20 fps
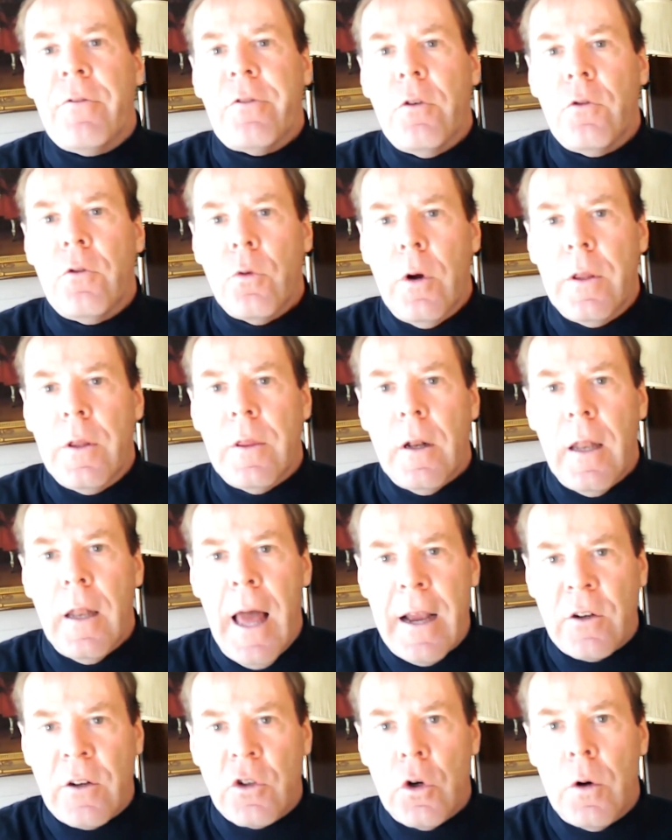So during the
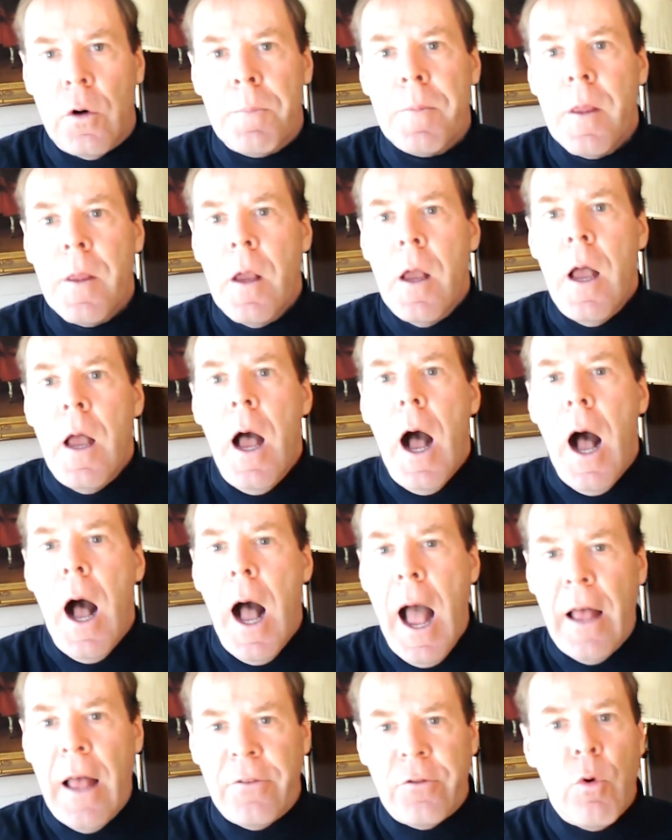lecture,
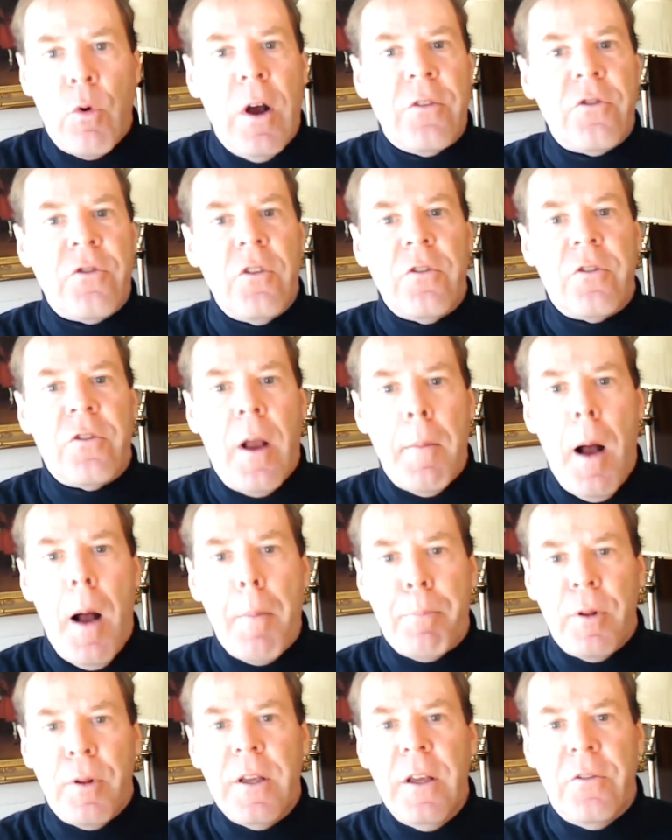uh, as questions come
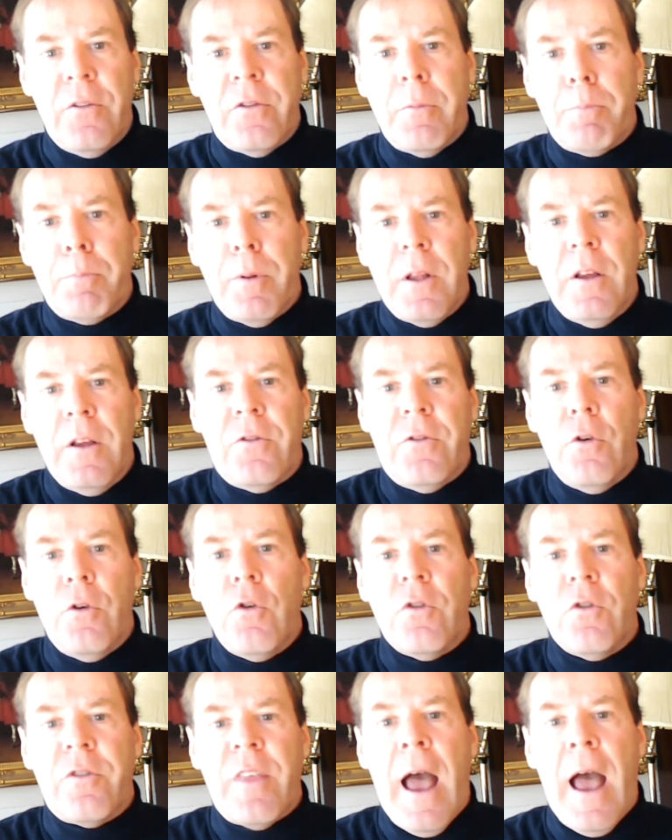up, please please
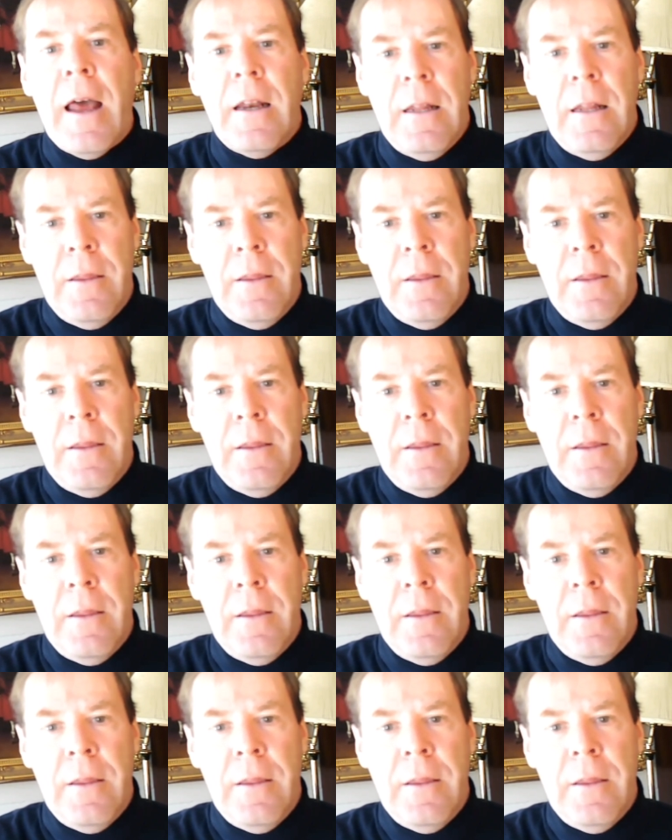use that.